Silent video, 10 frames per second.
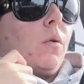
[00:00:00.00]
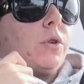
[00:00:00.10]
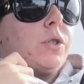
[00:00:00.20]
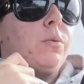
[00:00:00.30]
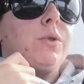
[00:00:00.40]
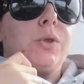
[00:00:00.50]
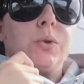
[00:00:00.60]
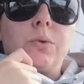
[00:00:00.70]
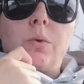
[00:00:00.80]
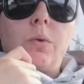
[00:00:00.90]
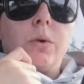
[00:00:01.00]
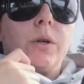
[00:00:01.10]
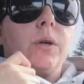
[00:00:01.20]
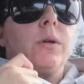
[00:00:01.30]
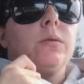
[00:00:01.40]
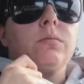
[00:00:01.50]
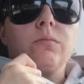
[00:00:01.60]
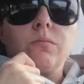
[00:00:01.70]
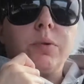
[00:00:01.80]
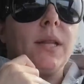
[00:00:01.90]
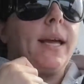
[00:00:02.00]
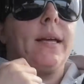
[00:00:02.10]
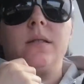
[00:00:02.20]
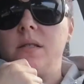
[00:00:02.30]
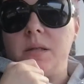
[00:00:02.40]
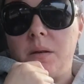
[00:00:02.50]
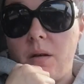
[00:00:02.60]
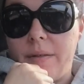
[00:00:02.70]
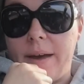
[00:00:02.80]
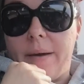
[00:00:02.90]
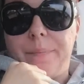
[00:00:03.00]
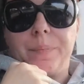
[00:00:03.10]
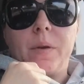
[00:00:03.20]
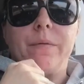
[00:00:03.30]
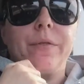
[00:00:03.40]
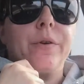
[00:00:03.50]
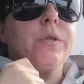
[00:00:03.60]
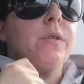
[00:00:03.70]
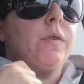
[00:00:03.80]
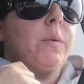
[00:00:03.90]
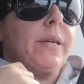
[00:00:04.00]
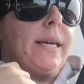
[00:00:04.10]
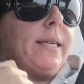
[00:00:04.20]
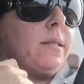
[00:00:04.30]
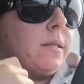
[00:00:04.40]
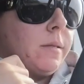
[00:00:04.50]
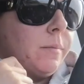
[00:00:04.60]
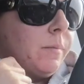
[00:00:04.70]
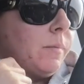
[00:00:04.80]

or don't do or plans, all that. For those of you with kids,